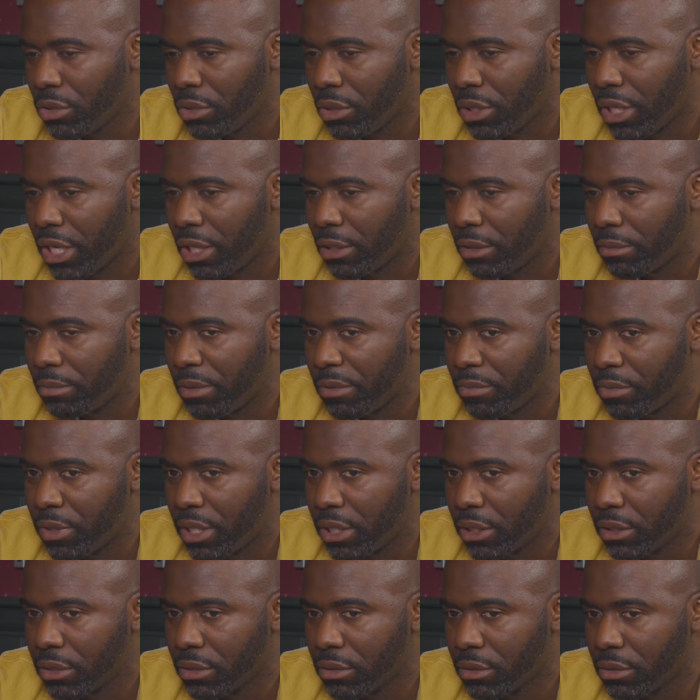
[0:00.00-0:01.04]
They had people
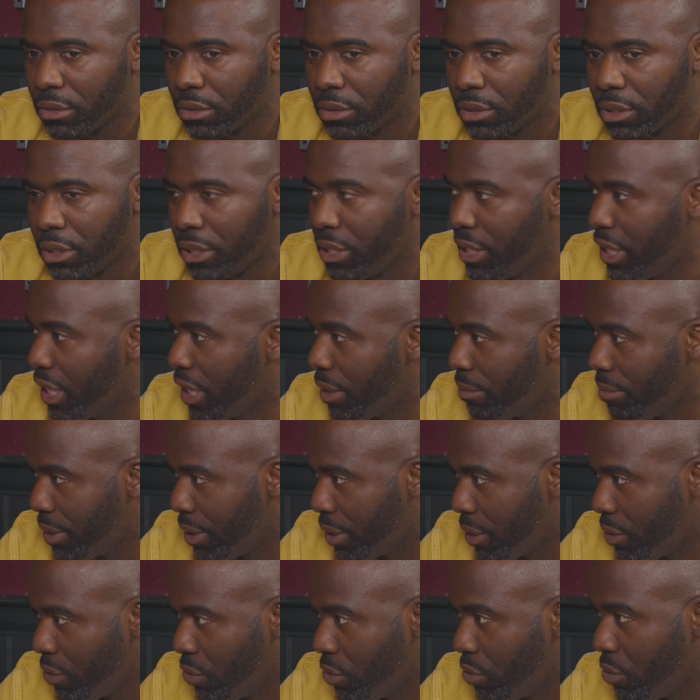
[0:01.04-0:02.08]
like
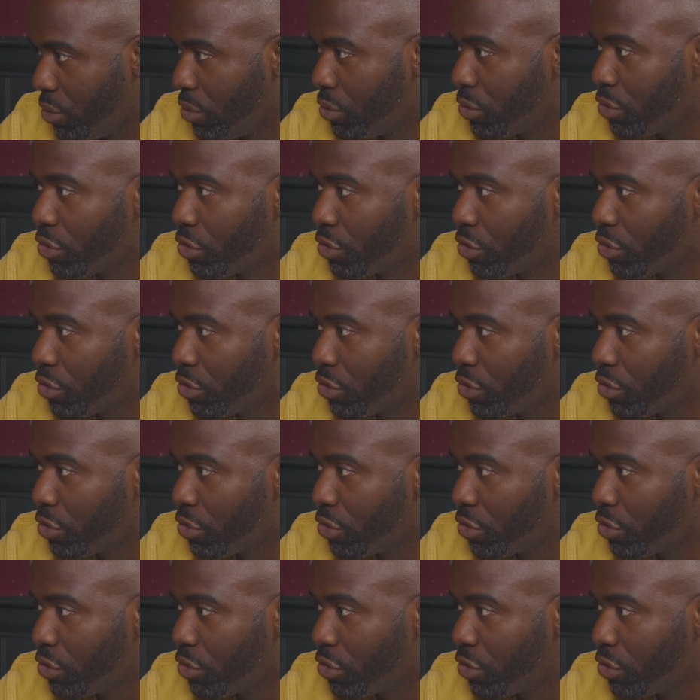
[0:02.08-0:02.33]
Diaby or, or